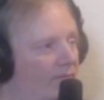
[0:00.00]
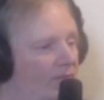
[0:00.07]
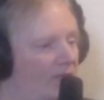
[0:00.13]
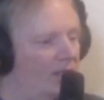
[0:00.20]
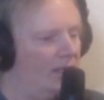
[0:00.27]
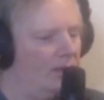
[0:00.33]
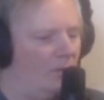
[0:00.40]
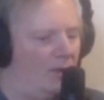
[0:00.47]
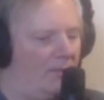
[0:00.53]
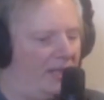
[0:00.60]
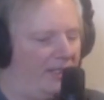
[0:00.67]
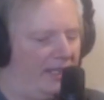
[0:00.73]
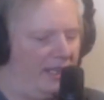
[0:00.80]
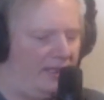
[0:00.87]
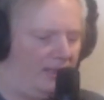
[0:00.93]
Now, what
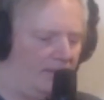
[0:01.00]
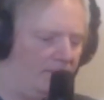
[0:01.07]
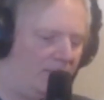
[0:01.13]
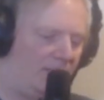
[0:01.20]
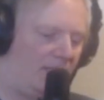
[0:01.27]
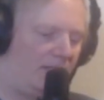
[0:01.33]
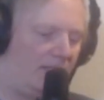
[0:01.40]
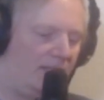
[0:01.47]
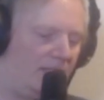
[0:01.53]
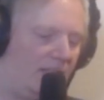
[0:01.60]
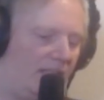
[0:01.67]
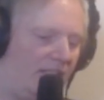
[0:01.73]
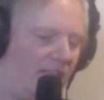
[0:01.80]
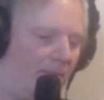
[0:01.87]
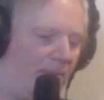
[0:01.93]
about yams? I thought it
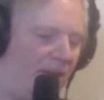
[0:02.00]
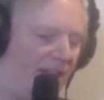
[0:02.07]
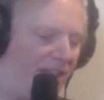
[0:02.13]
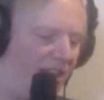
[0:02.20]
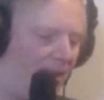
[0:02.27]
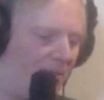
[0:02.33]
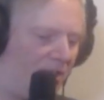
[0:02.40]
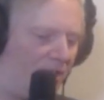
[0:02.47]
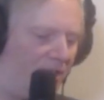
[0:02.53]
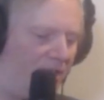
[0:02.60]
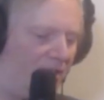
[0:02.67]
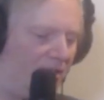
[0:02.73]
said something about yams on here.